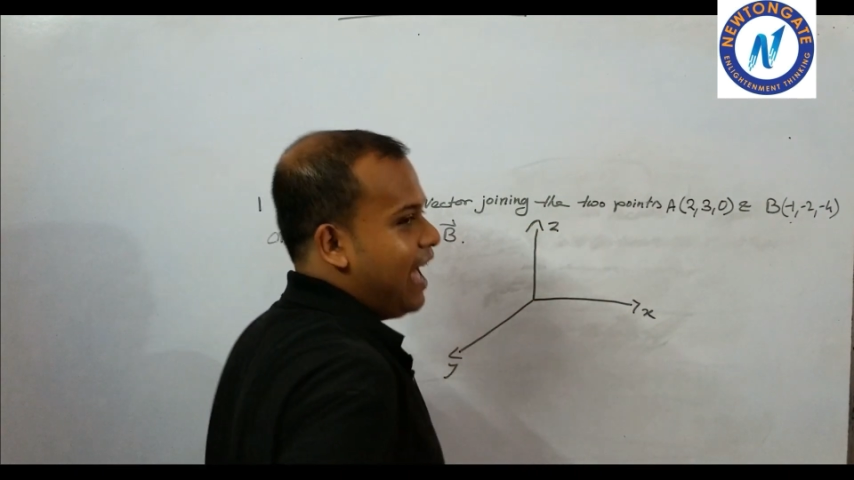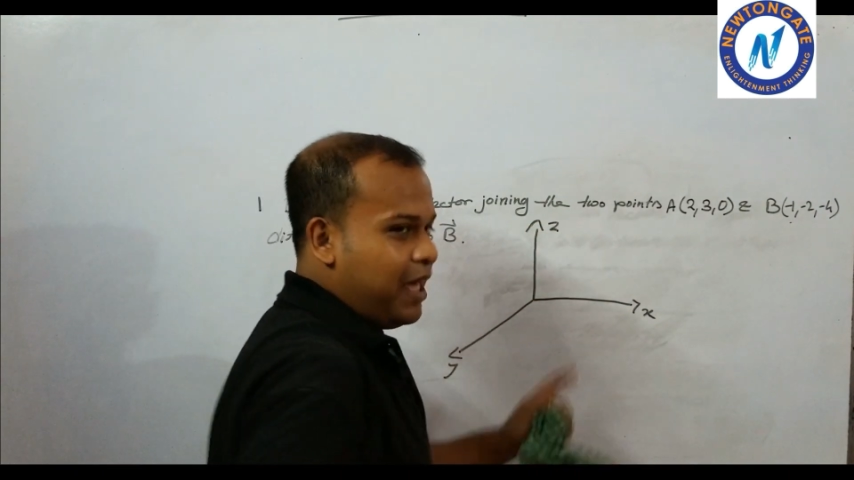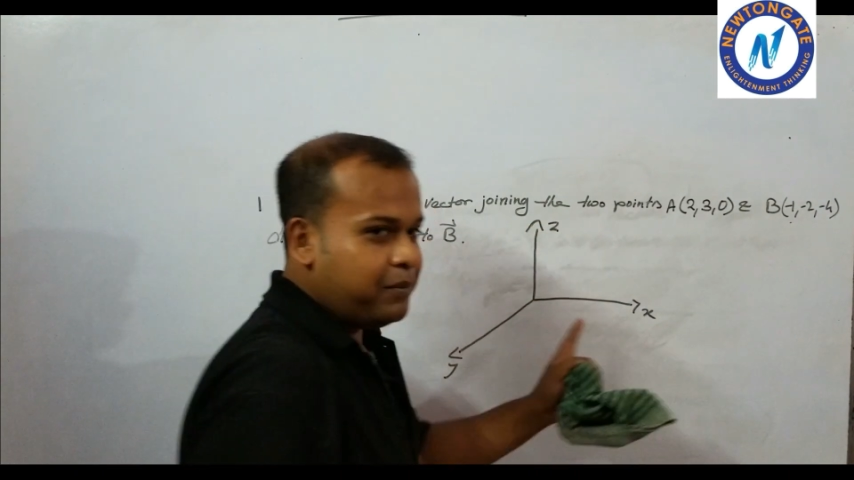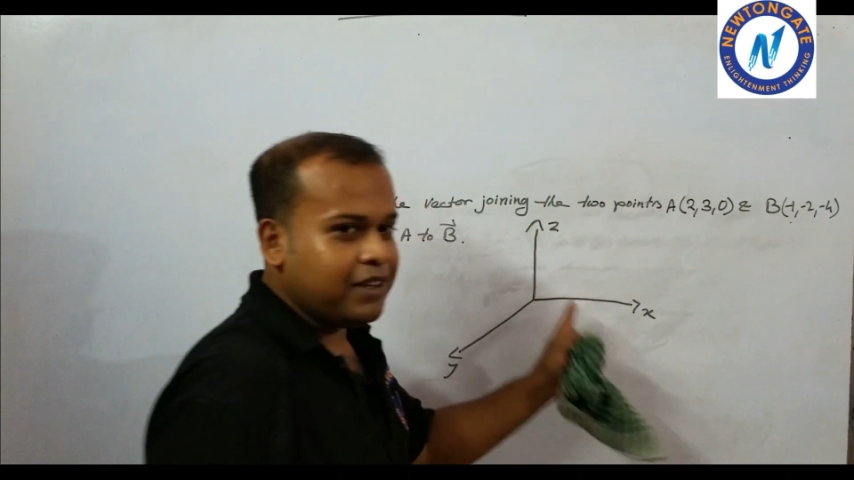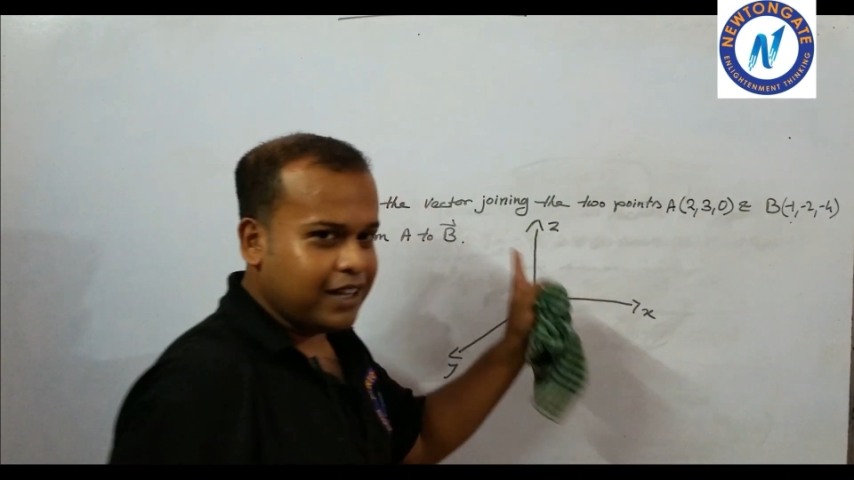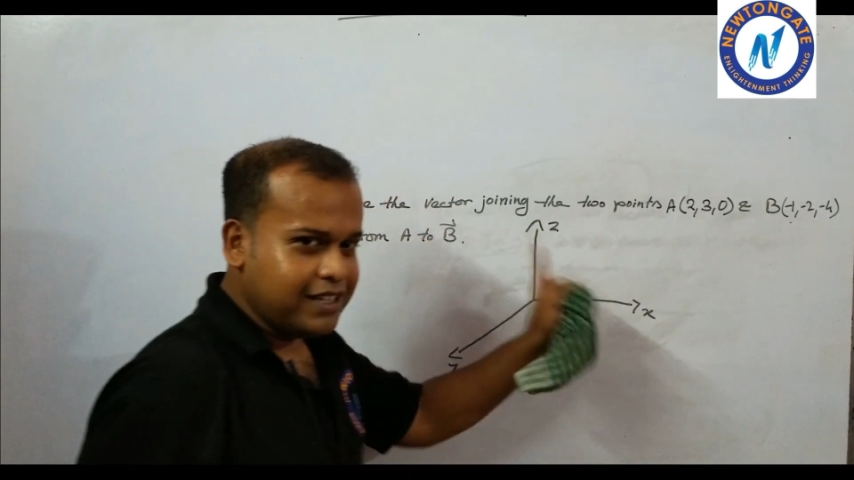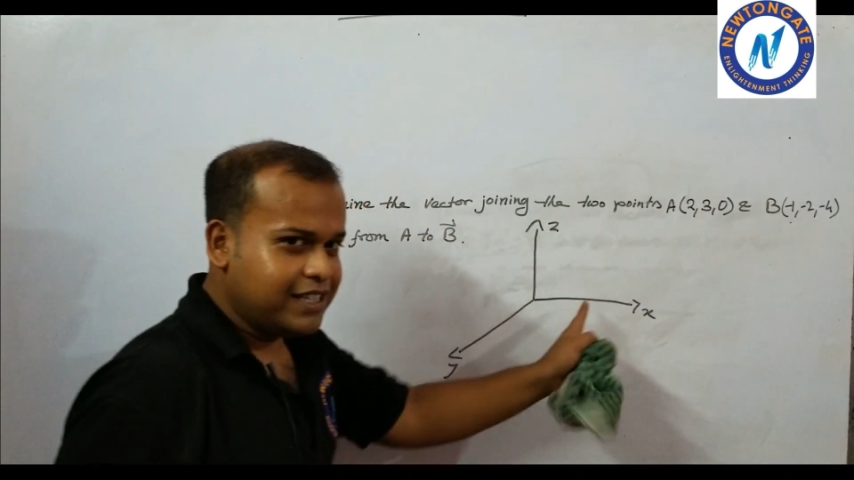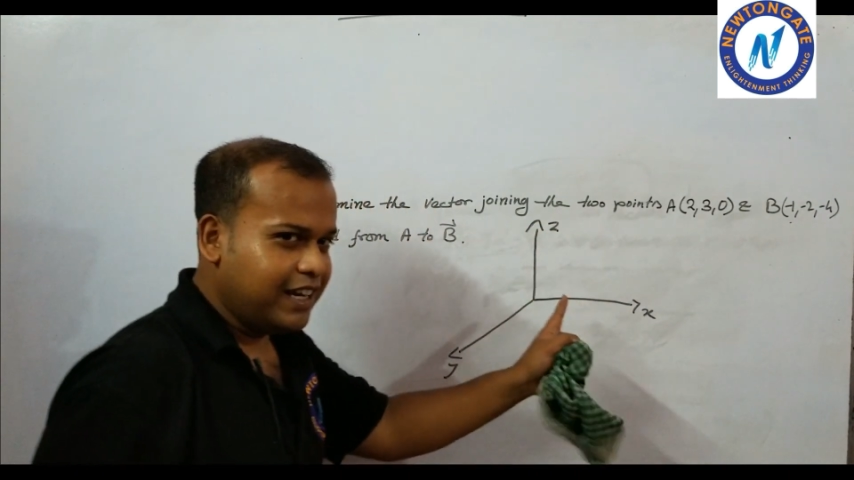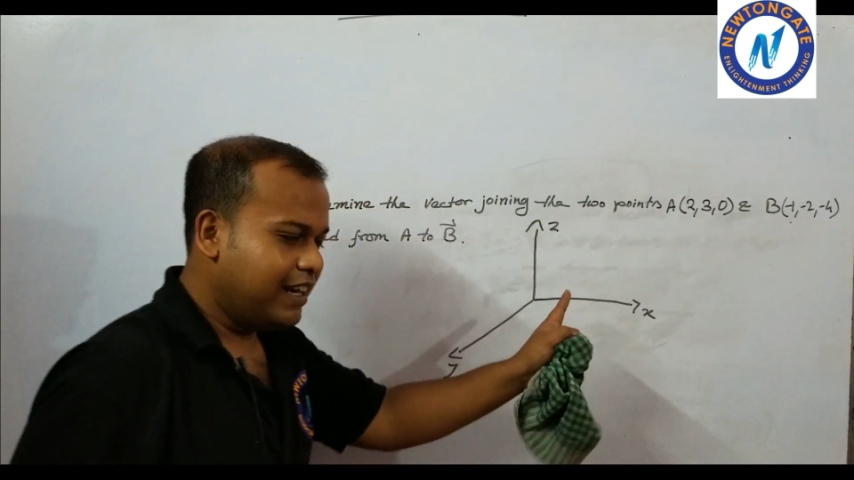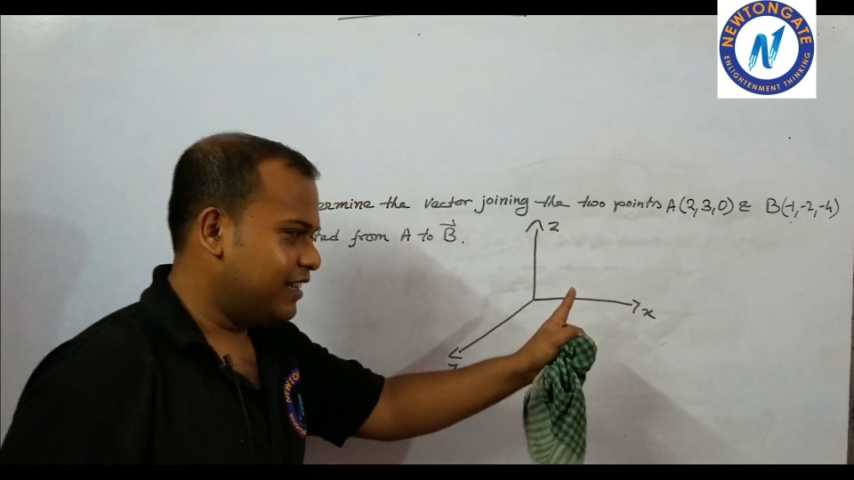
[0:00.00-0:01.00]
I am
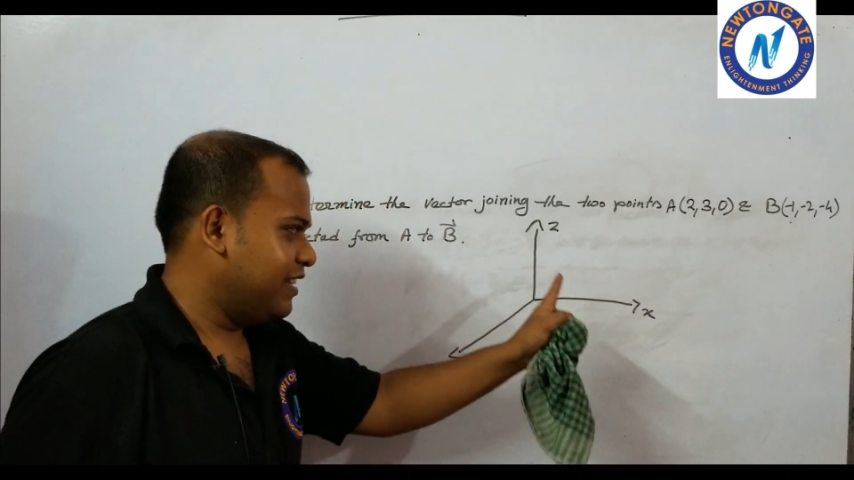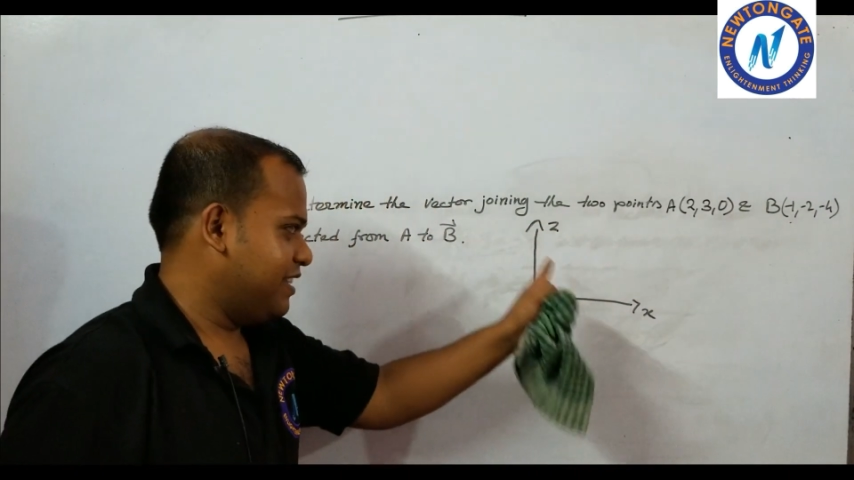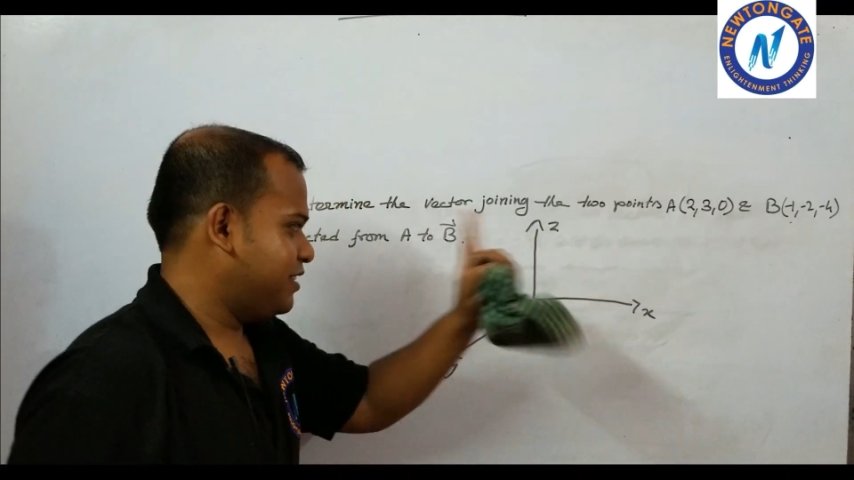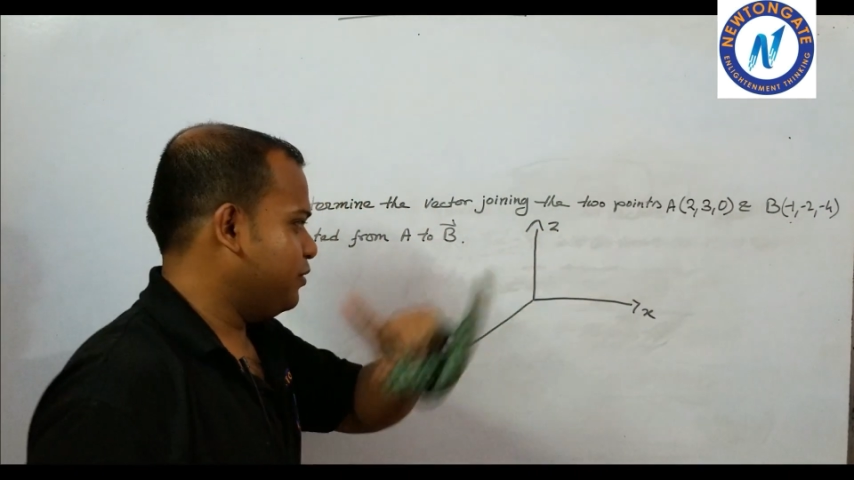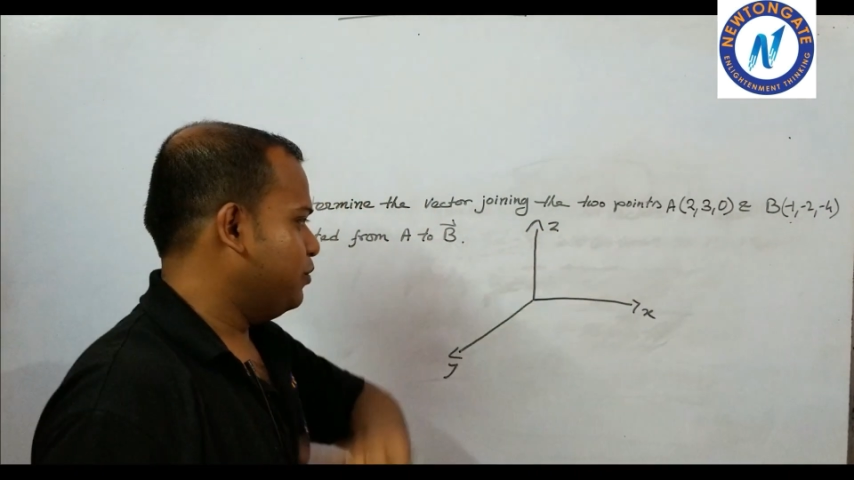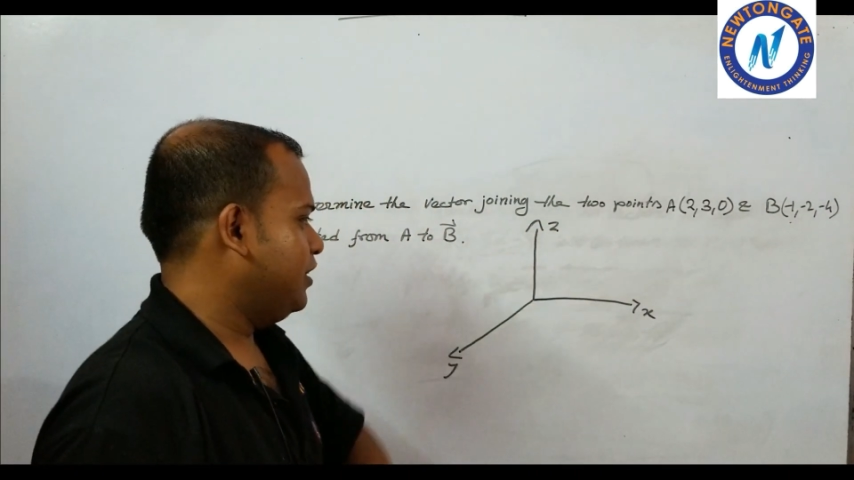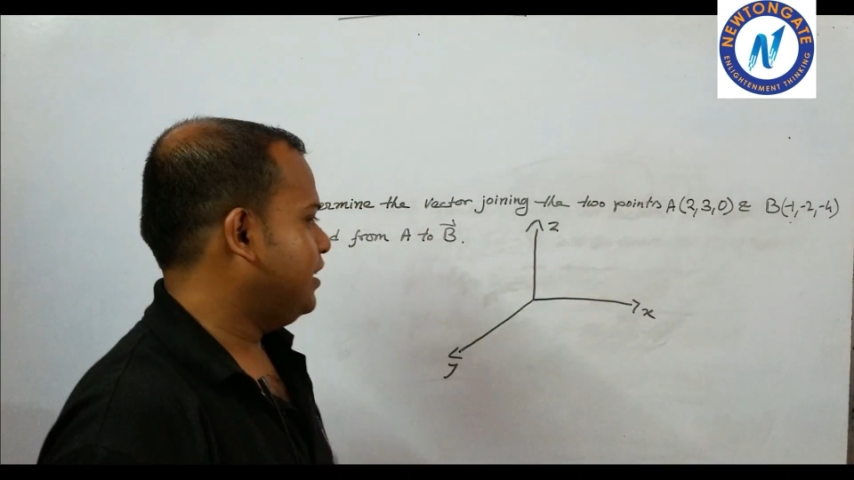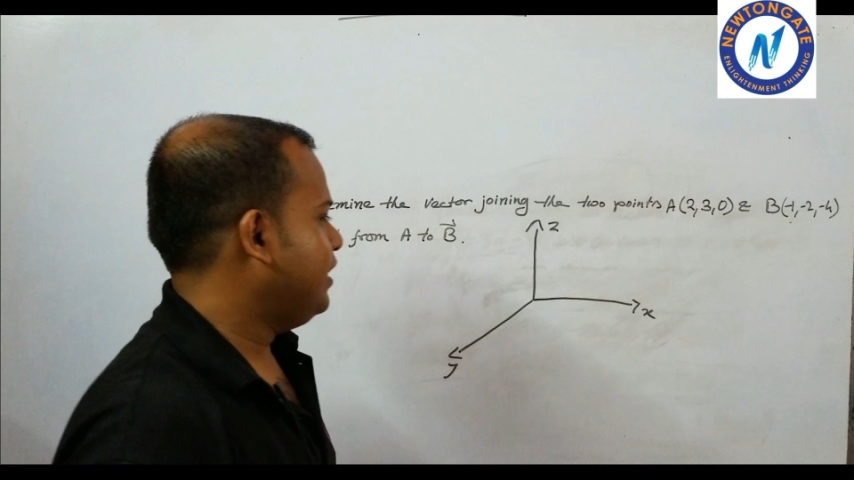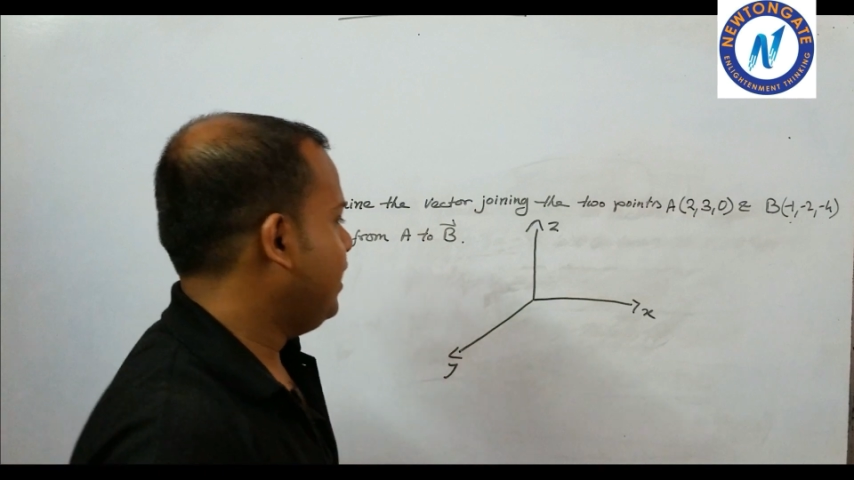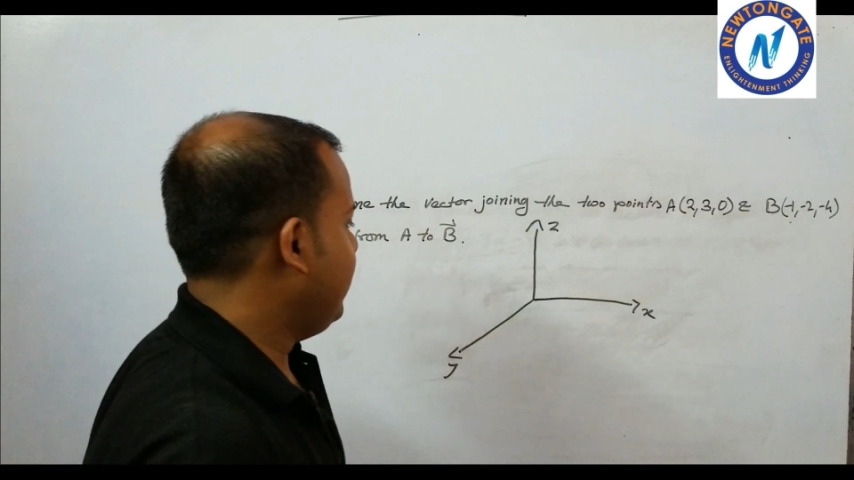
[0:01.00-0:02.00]
considering this only.